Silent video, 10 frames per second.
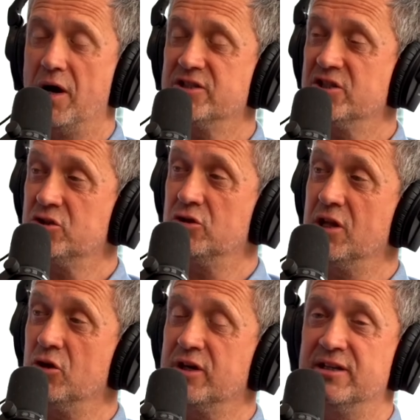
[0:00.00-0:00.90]
I just stood there
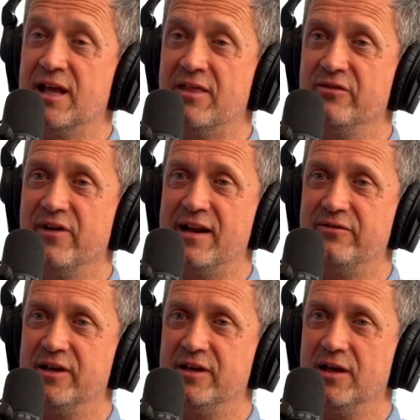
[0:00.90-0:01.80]
looking down the valley
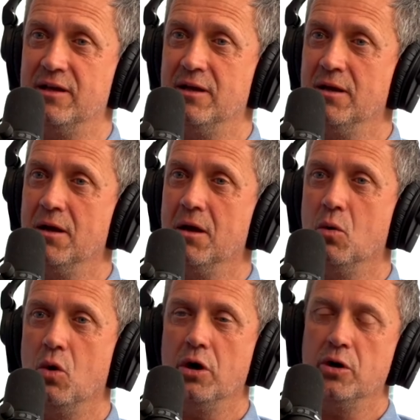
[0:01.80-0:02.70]
thinking,
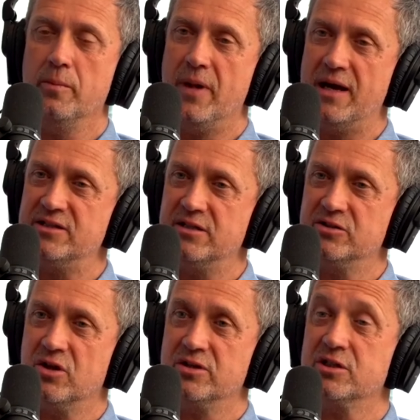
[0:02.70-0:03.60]
what an amazing
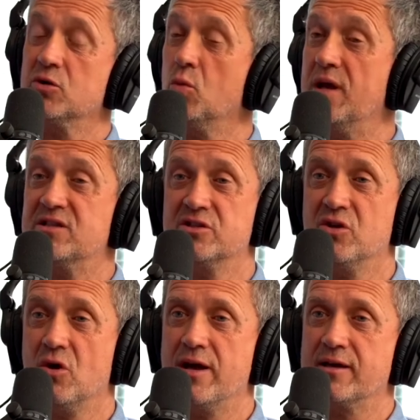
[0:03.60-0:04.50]
site. So where's the
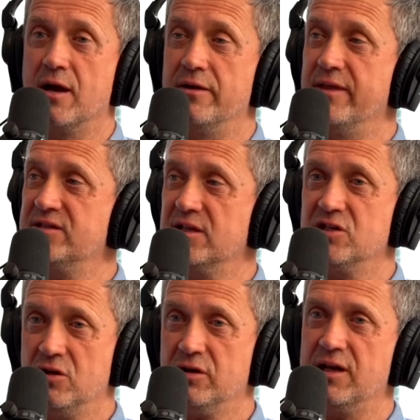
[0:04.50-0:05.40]
site going? They said,
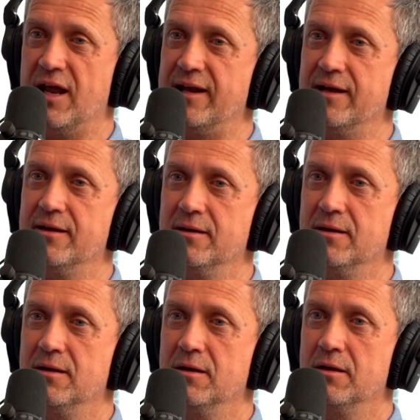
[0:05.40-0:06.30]
you're looking at
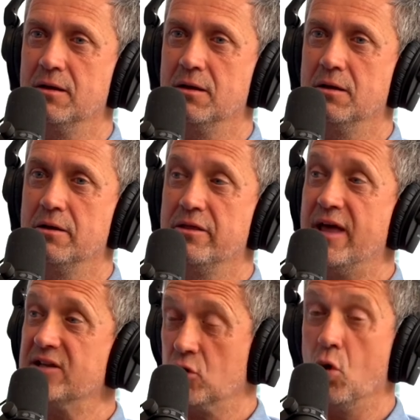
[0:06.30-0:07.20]
it.
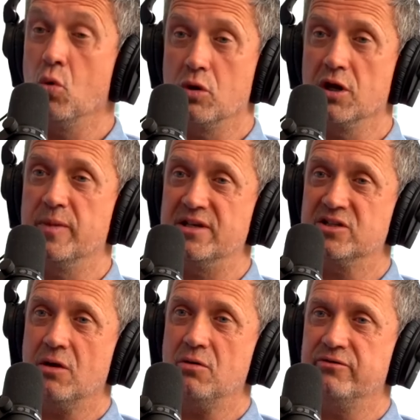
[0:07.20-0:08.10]
That's all going to be
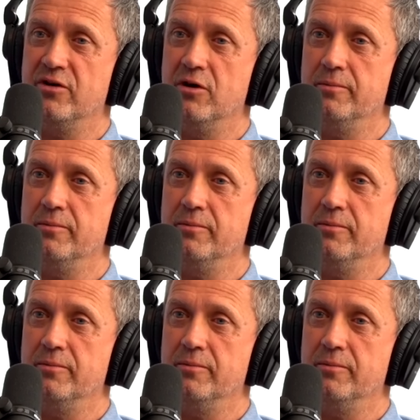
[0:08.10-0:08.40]
solar farm.